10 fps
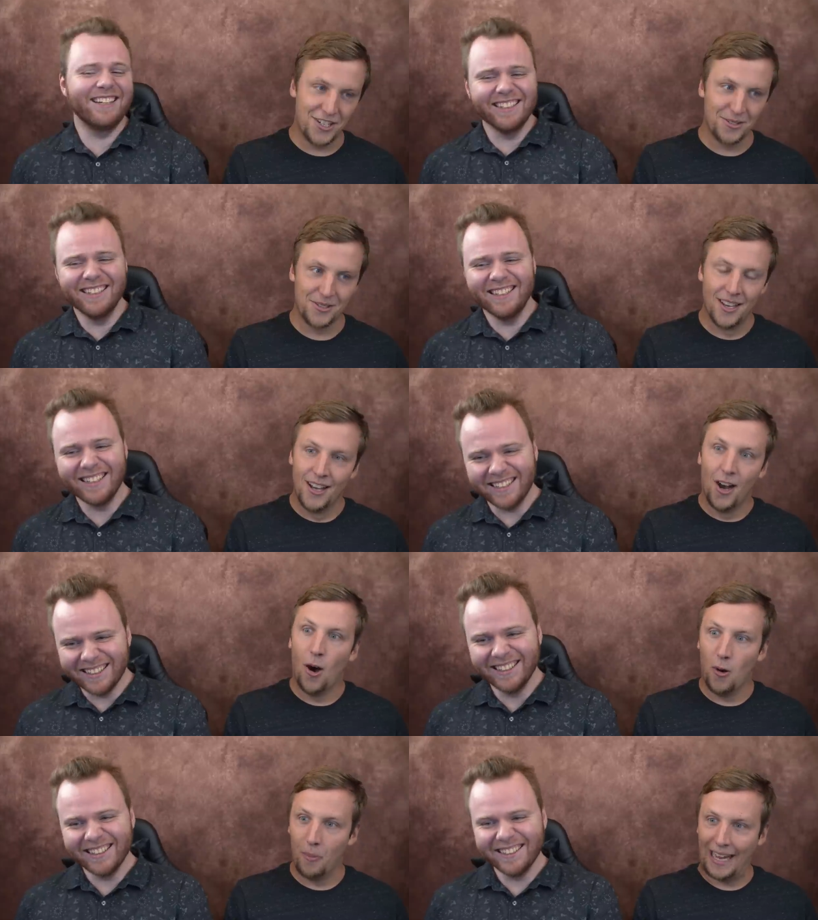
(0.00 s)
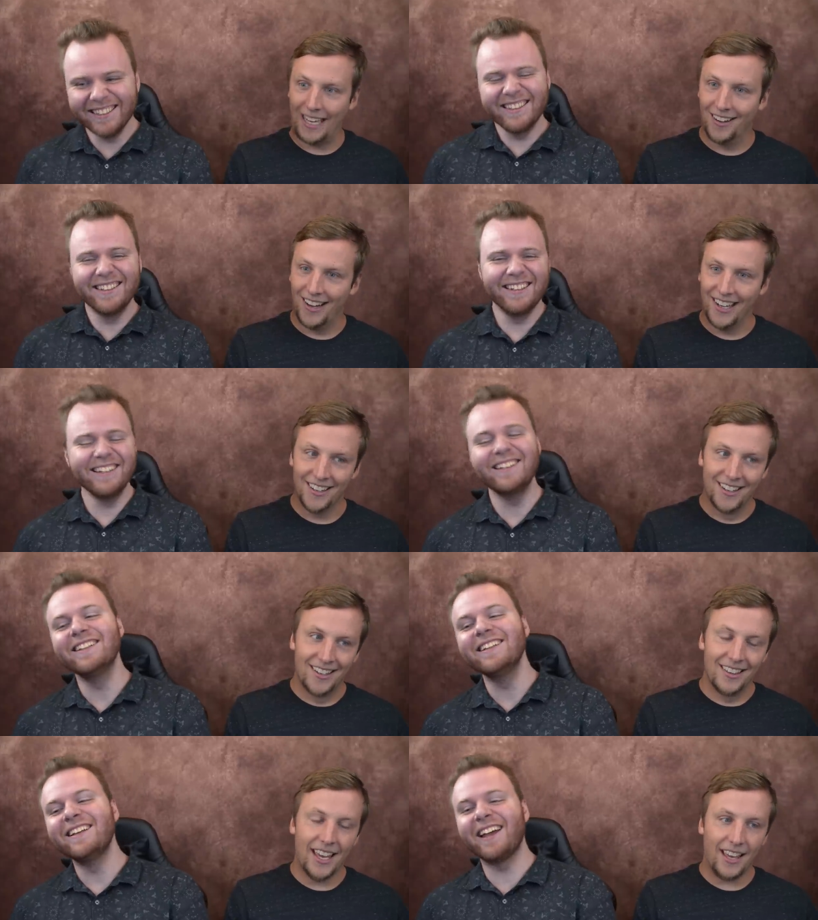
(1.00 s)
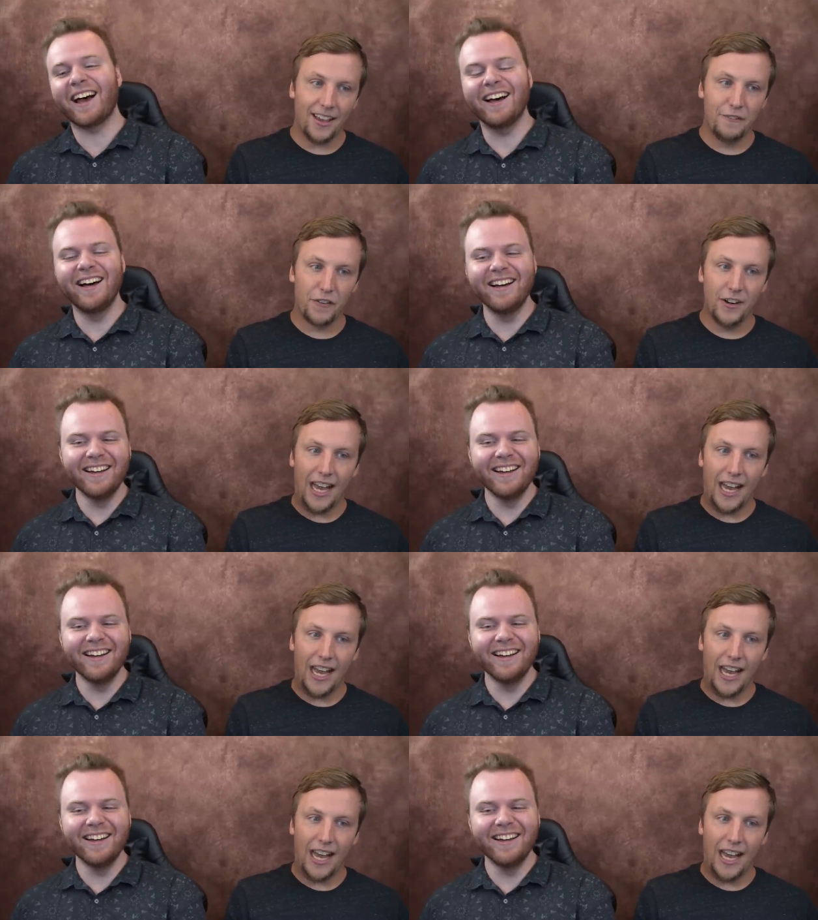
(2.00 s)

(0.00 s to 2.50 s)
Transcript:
Speaker 1: issues. Oh my god. Like yeah. for